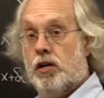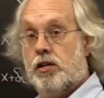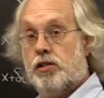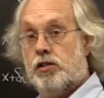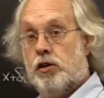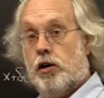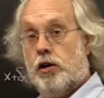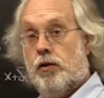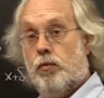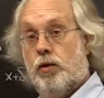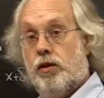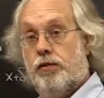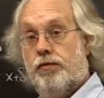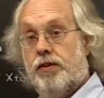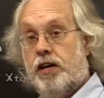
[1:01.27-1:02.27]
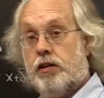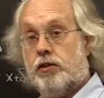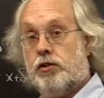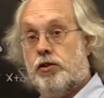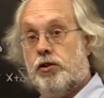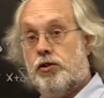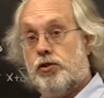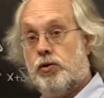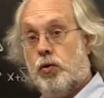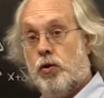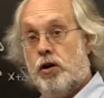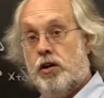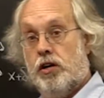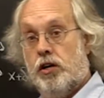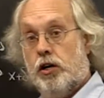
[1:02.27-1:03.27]
started with the fact that you
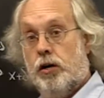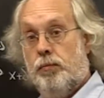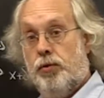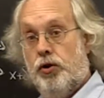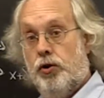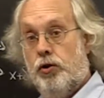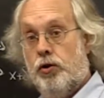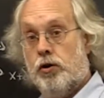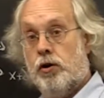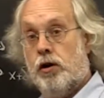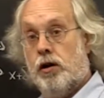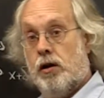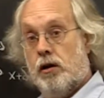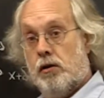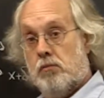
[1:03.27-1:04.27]
stored it in the computer.